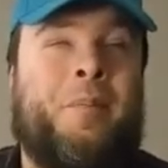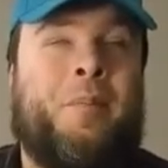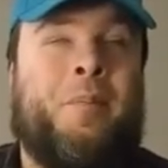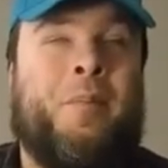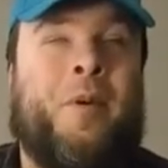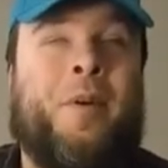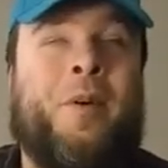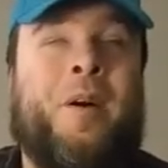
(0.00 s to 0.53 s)

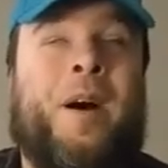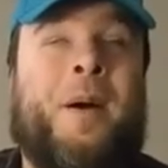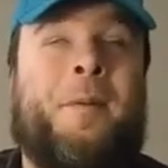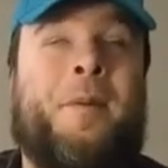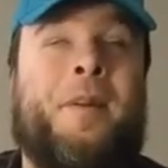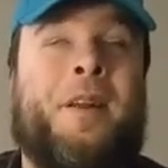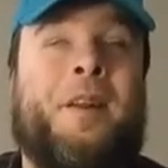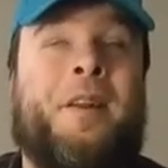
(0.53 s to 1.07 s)
more
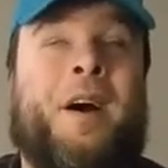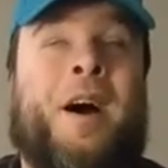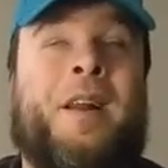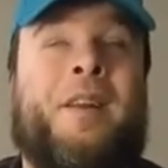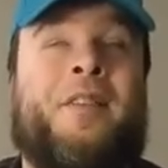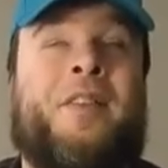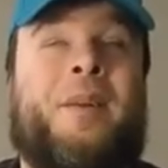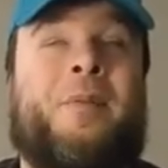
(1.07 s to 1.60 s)
often than not,
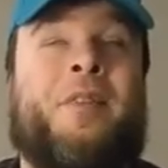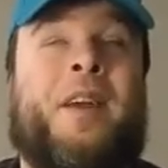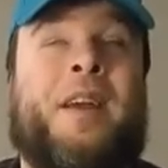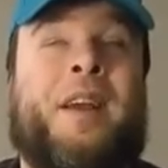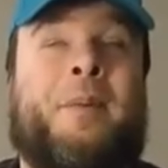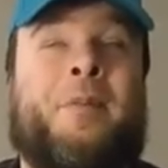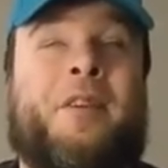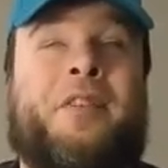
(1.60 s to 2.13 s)
it seems
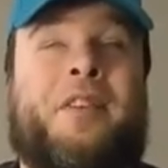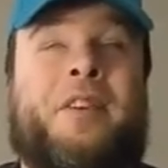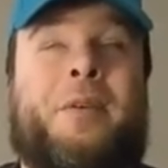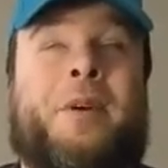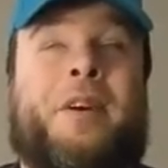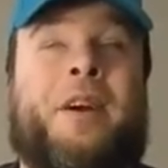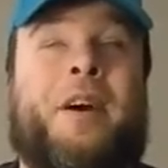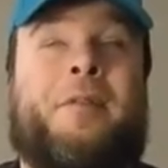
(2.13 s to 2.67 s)
like I'm listening
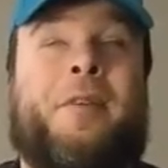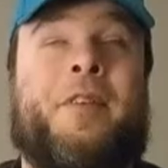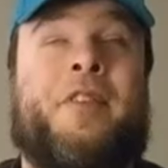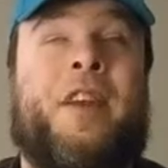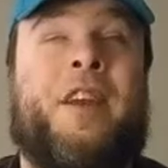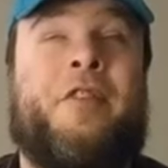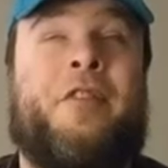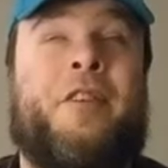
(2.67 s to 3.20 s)
to a
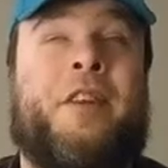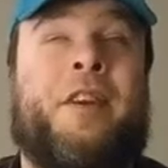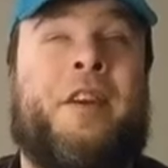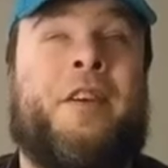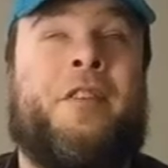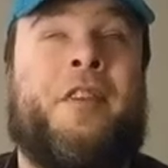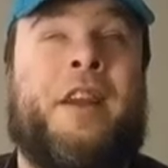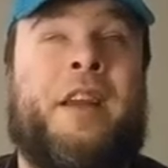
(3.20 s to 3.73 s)
conversation and
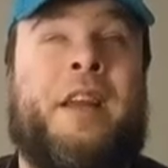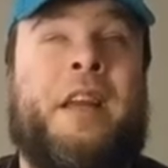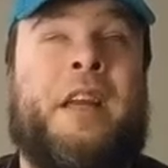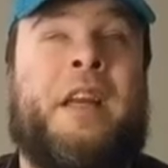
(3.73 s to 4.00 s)
there's like